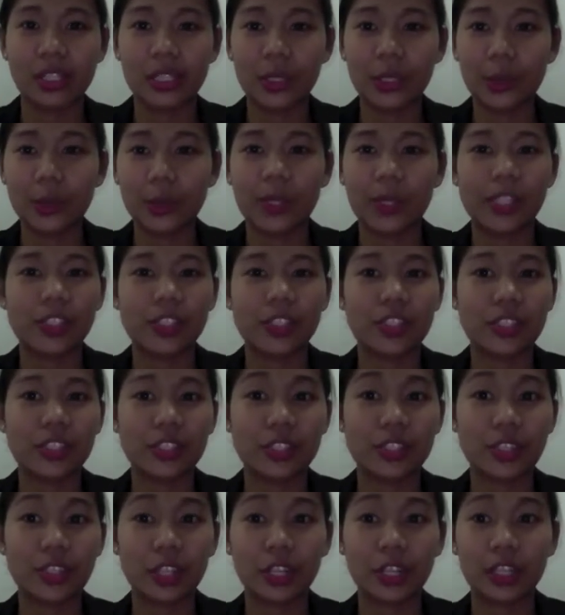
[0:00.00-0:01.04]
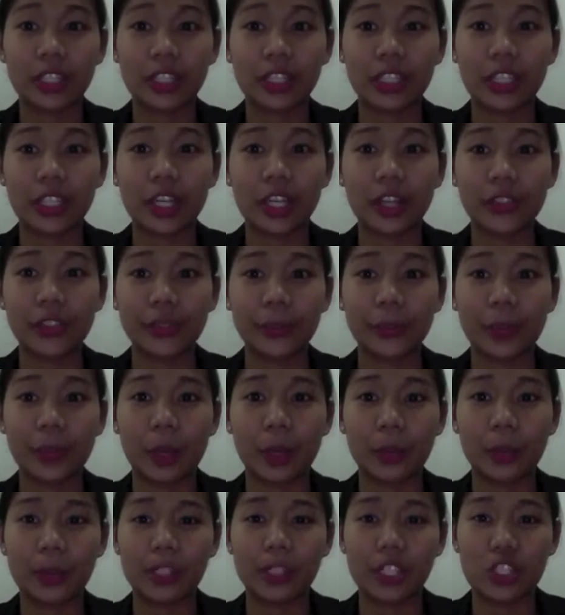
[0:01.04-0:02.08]
He based his theory on the
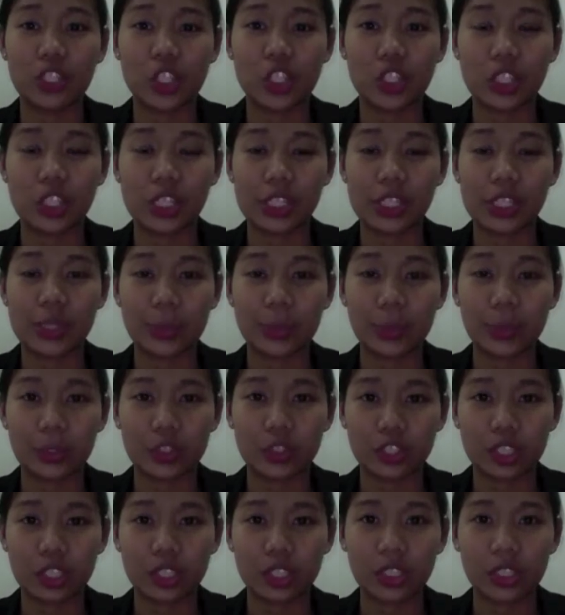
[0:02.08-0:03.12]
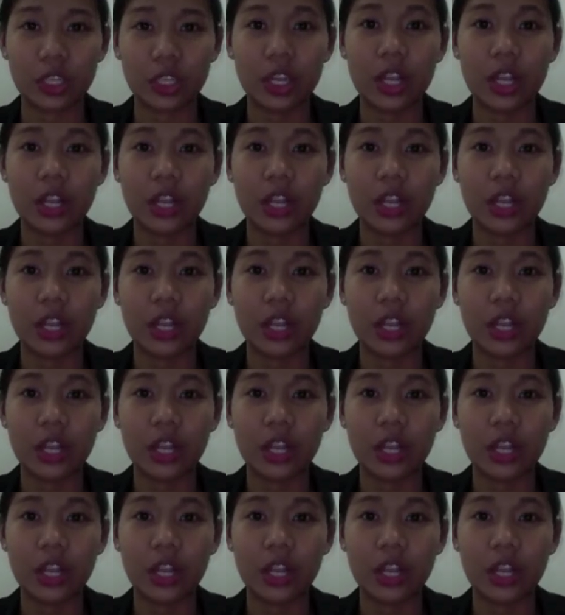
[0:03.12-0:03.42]
population explosion